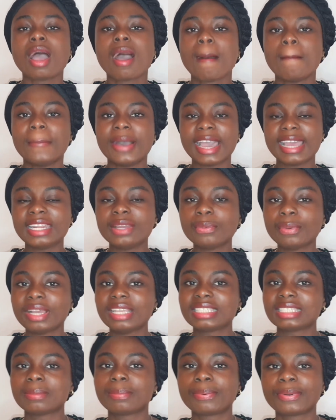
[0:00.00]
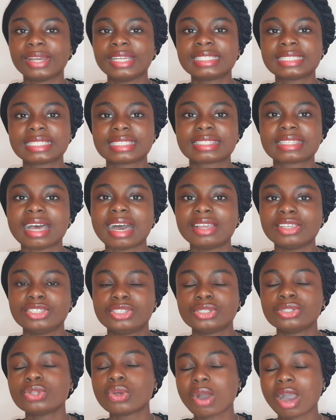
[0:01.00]
But anyways, the point is that you
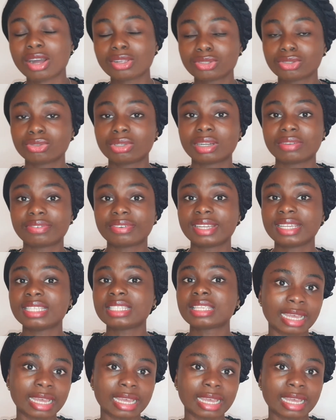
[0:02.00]
should know how to reference.